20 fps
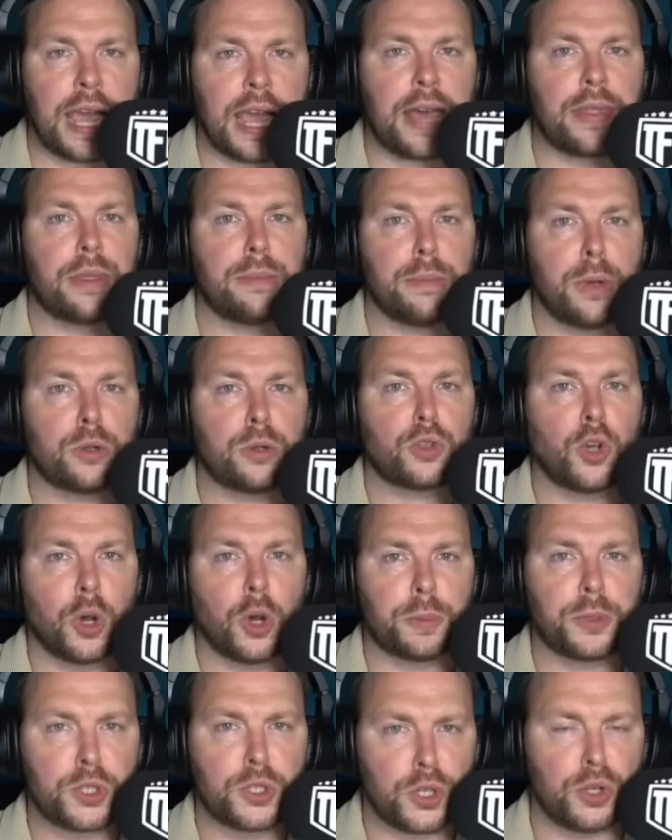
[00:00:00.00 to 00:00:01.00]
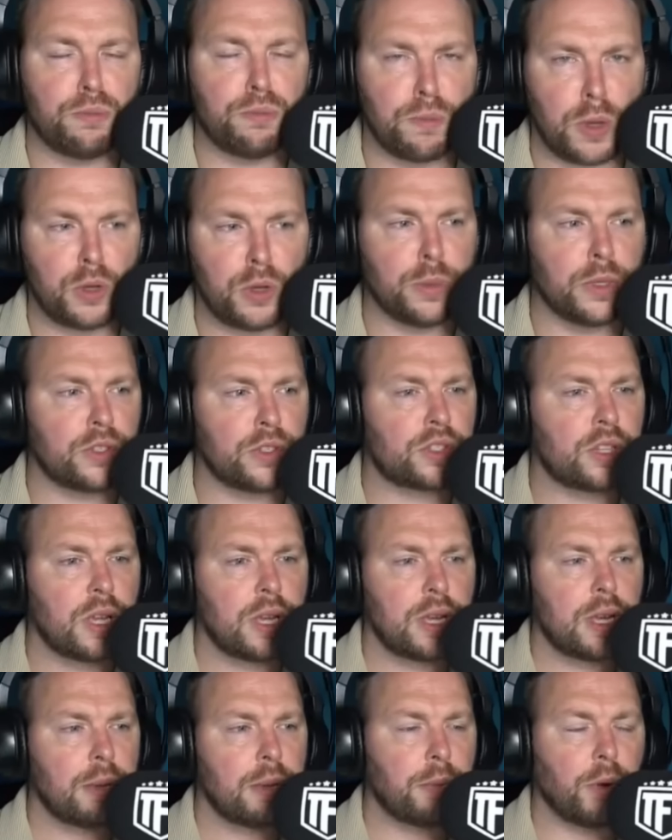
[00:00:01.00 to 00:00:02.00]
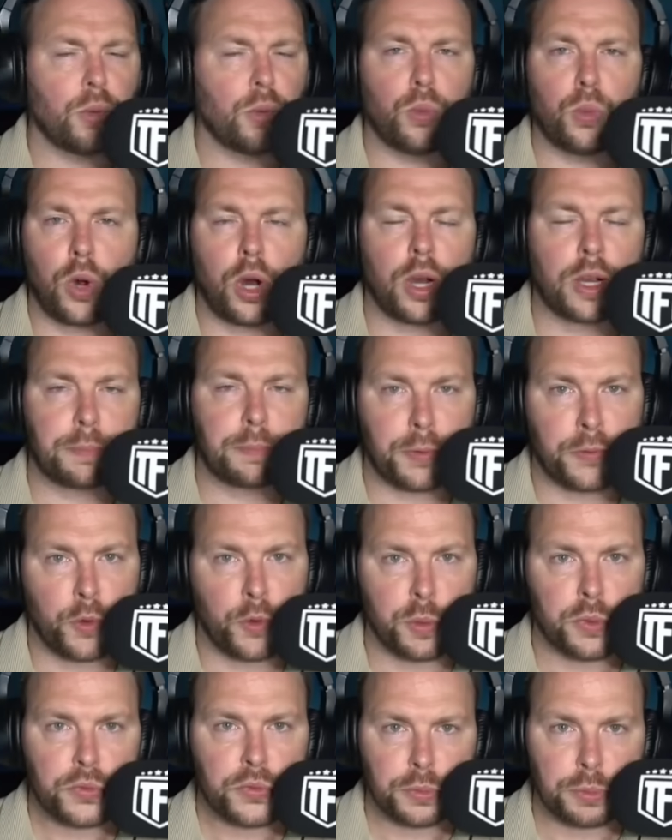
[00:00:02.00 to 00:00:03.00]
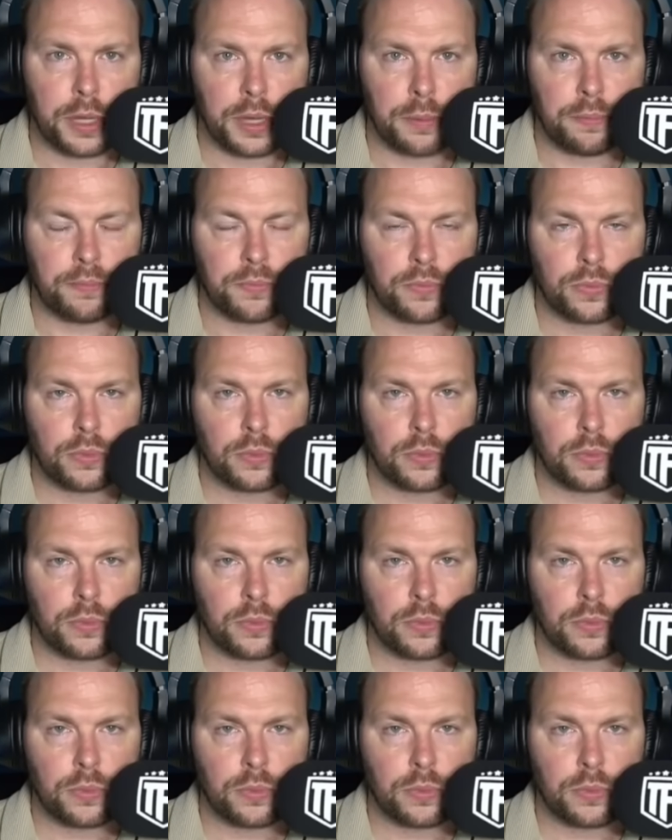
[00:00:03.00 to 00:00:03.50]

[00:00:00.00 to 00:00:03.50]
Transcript: at the most opportune moments. But what a performance from him.